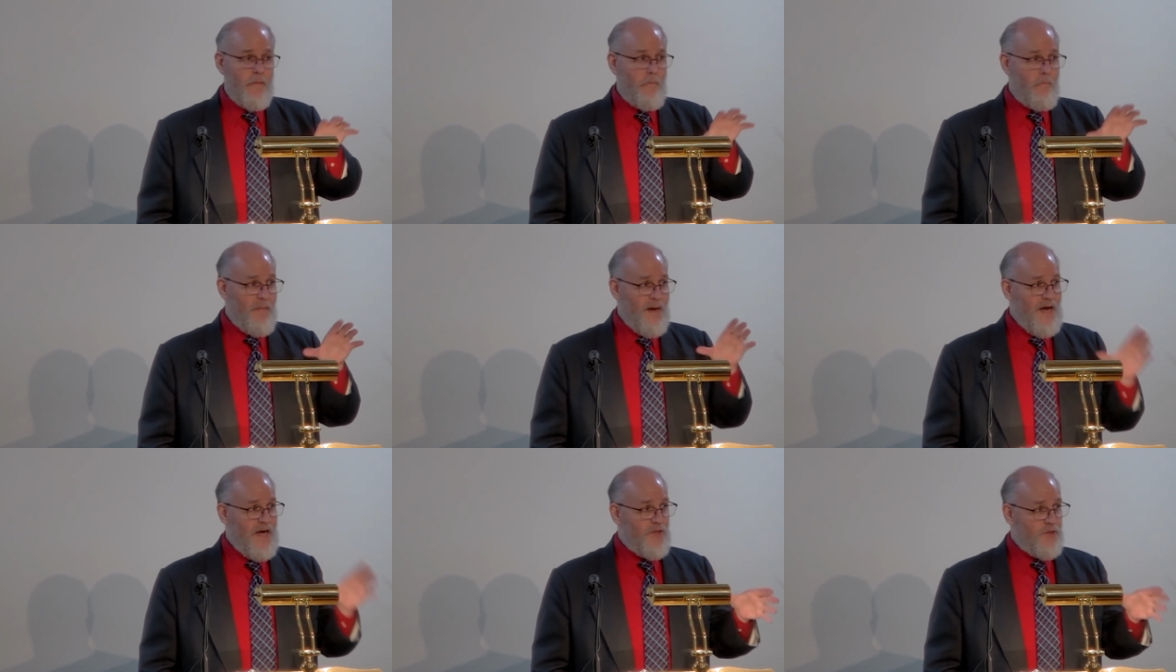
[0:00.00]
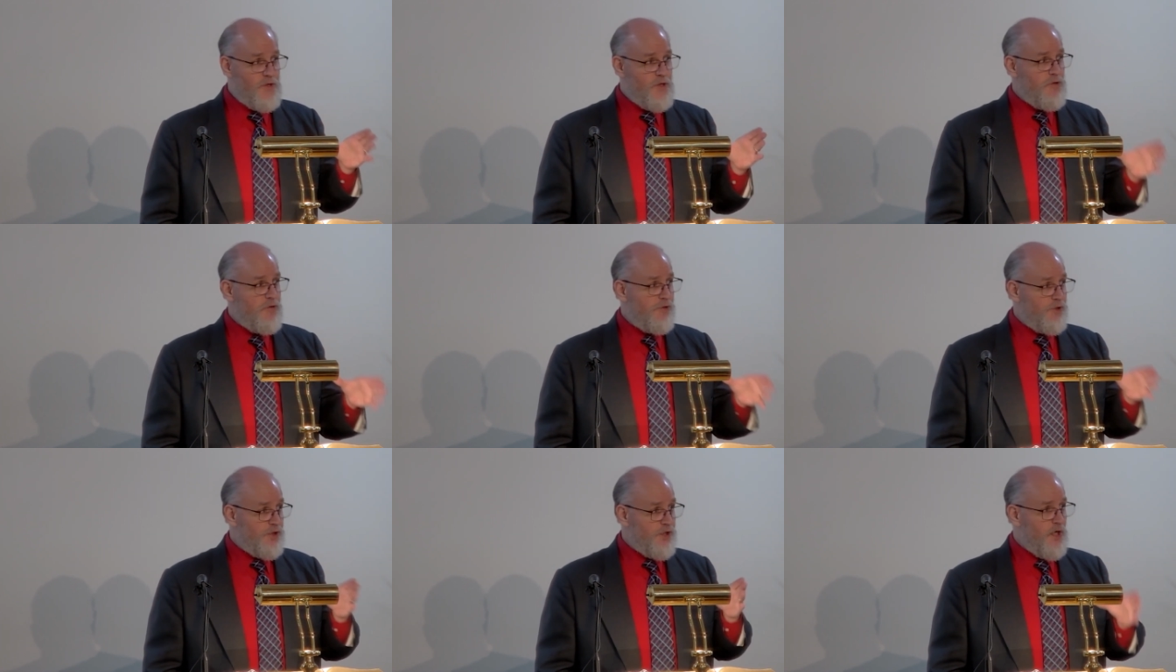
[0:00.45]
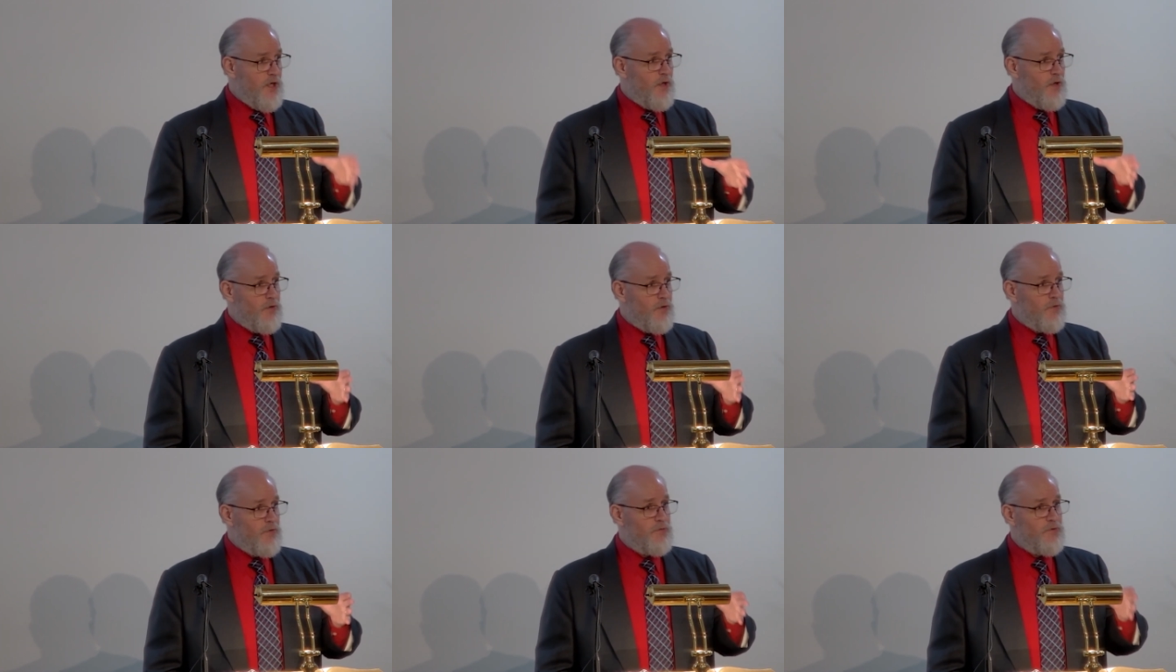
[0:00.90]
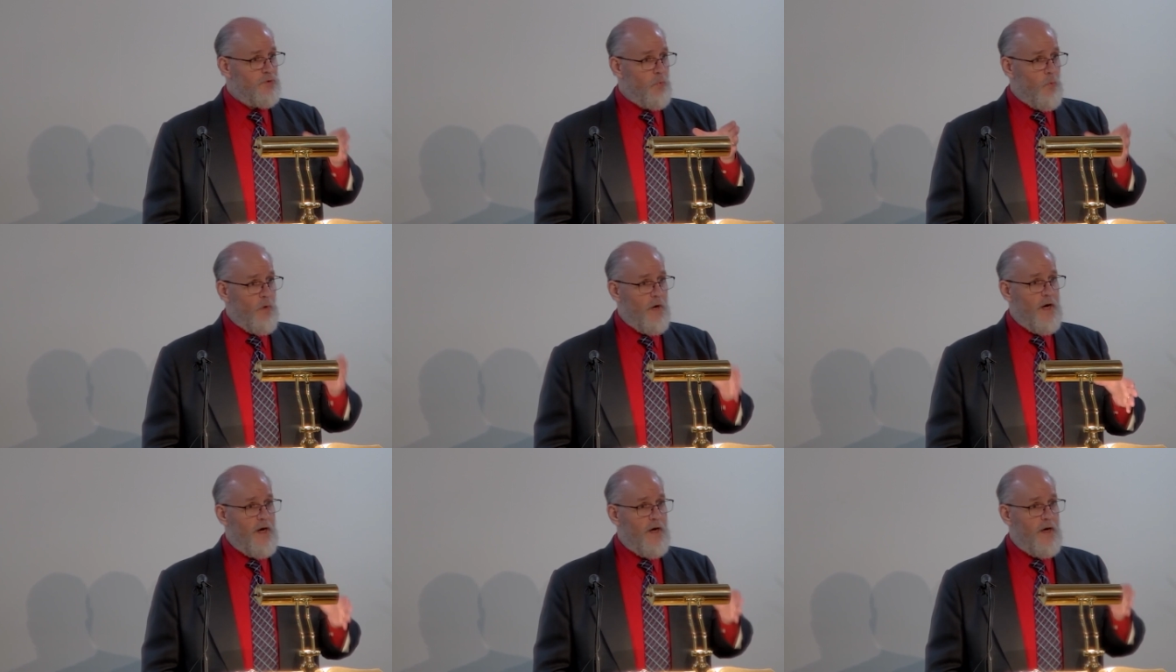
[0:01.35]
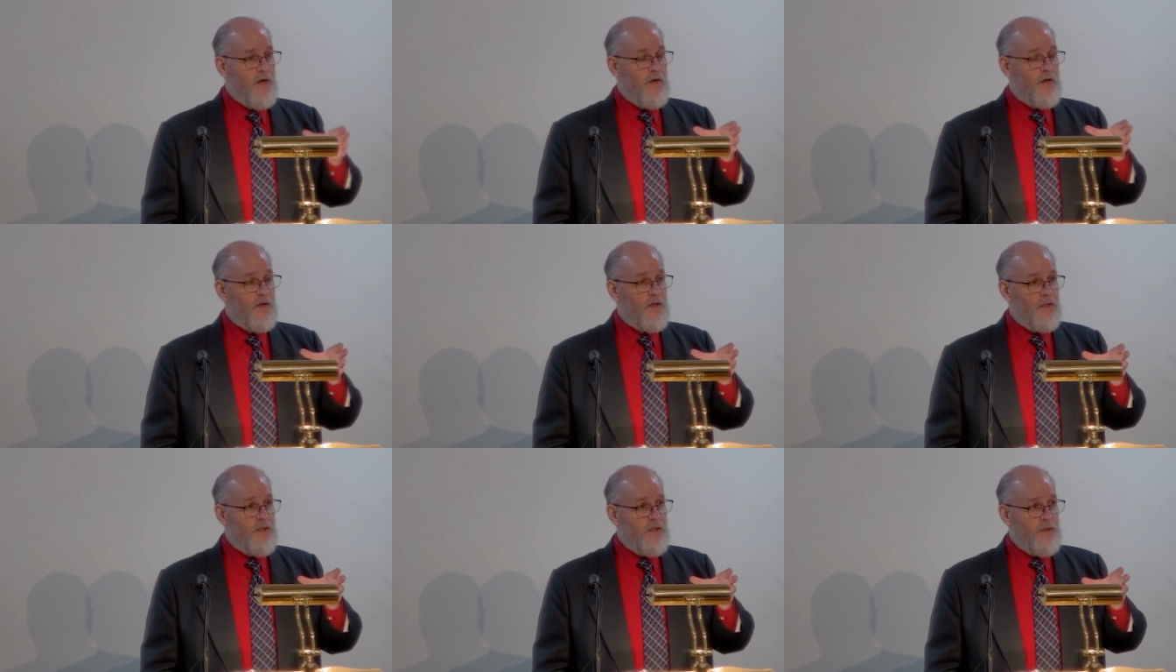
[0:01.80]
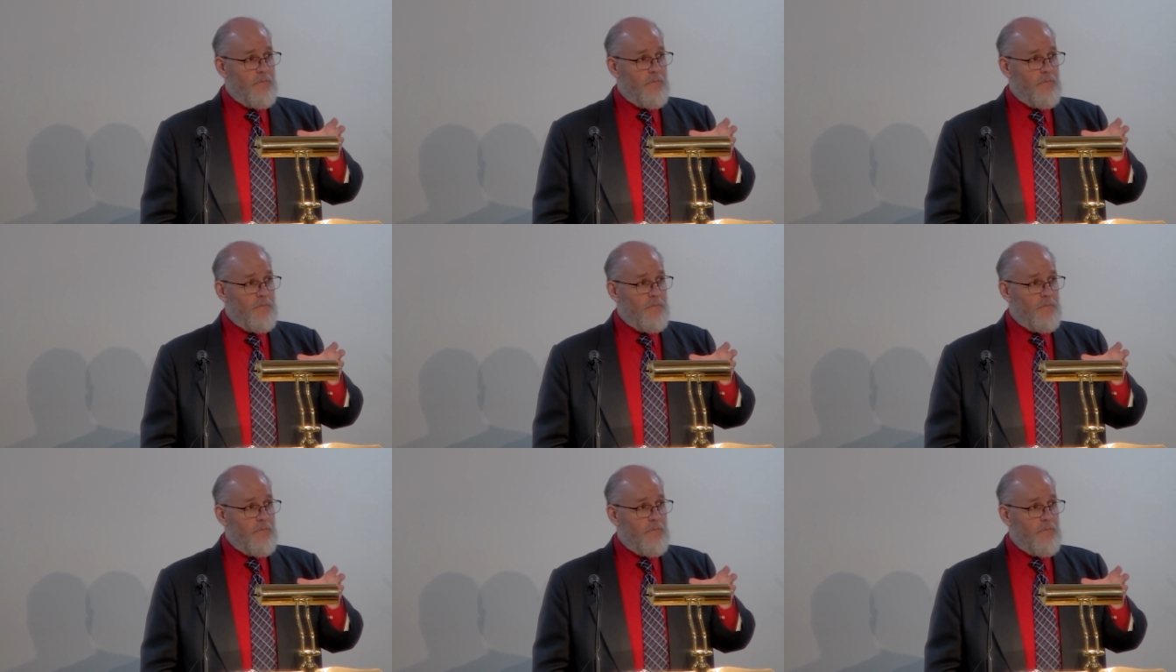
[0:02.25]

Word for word: Matthew shows where